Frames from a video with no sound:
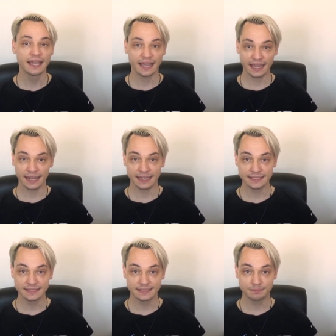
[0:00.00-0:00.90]

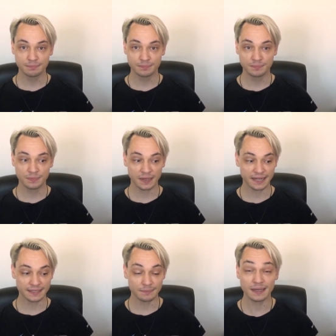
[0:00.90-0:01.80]

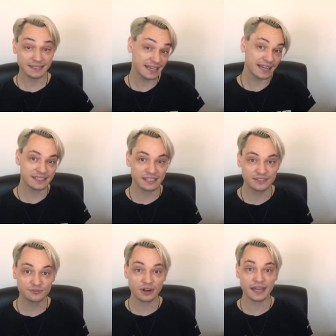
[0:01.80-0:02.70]
But yeah,
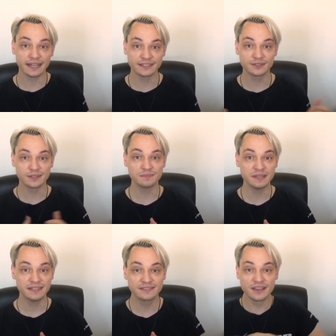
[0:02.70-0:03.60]
it's Friday, so it
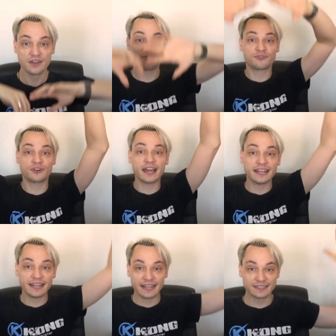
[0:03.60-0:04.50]
means
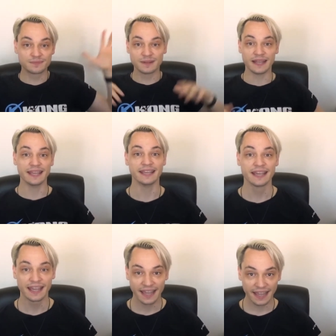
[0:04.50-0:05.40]
Friday Let's Play.
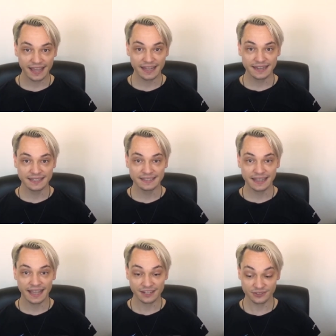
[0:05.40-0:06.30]
And
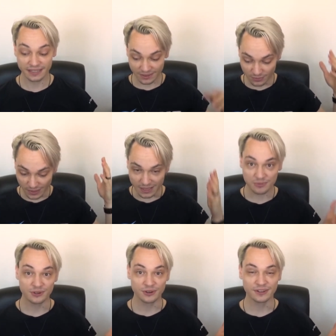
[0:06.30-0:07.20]
actually, when I'm
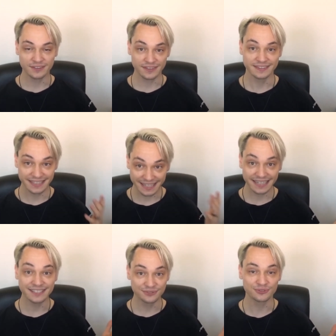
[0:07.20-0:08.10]
recording this, it
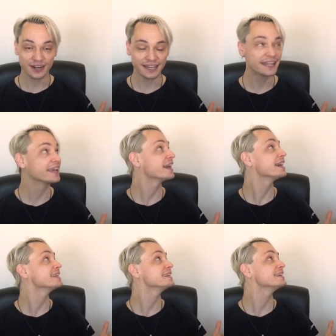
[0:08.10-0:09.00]
is Friday
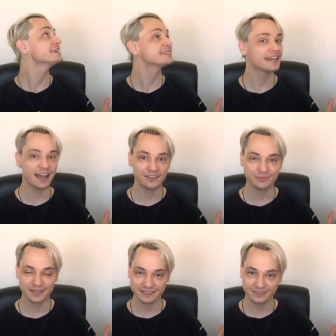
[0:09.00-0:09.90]
and it is
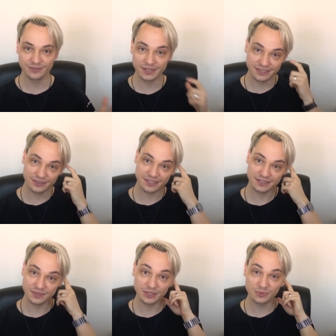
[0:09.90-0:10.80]
3:30, so
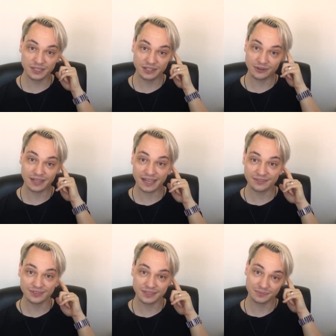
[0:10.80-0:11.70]
this video will go
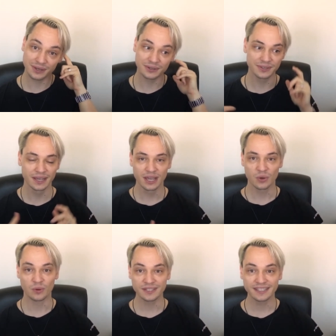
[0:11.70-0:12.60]
live in about
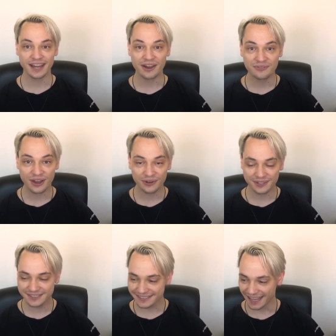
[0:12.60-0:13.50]
1.5
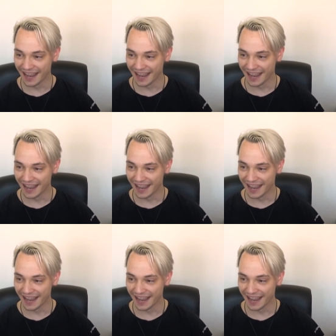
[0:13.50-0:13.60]
hours.